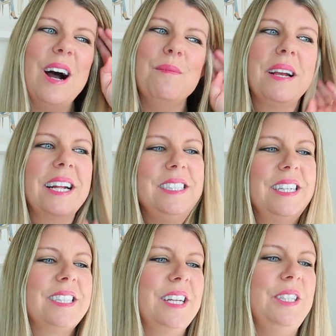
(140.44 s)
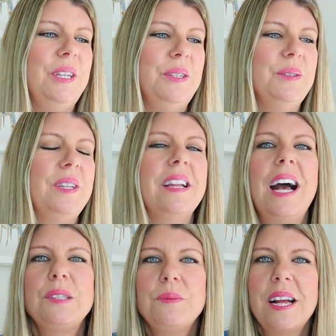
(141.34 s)
it gets discontinued. The
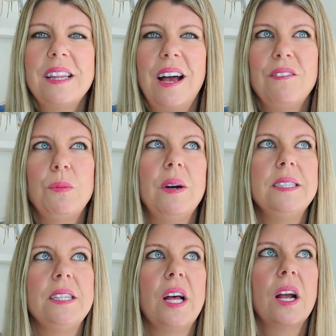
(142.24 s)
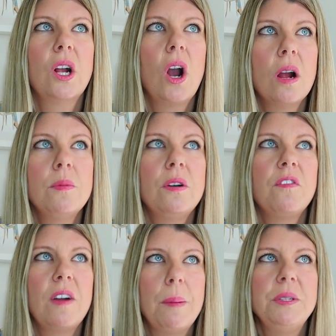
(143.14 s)
last one I loved was the Caramel
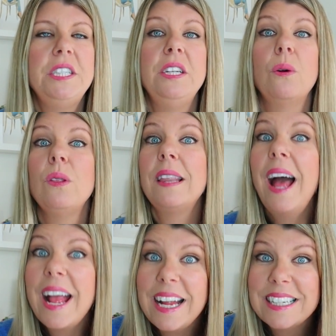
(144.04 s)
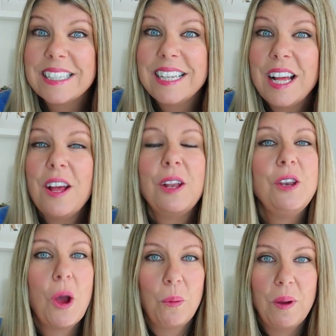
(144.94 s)
Frappuccino Light,
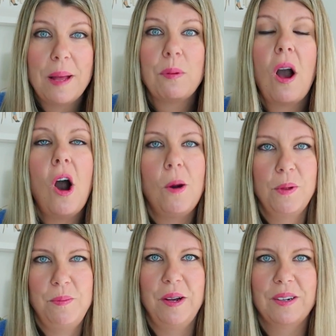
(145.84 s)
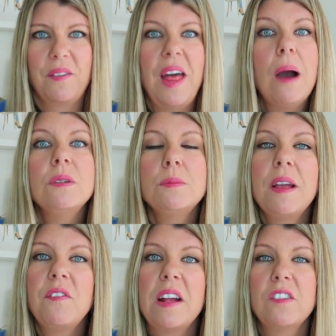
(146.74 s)
no whip, almond milk. That was my
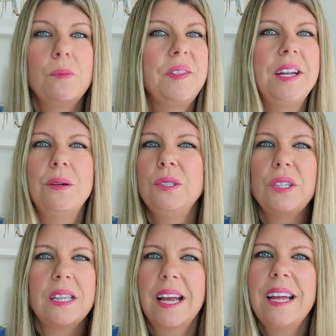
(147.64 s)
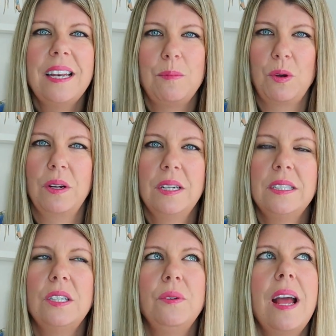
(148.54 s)
favorite, but they don't do the light anymore.
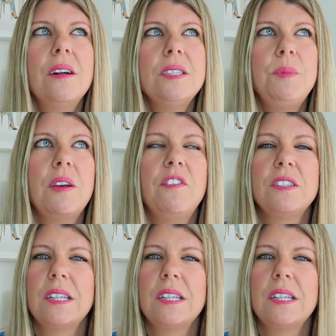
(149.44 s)
And so now to me it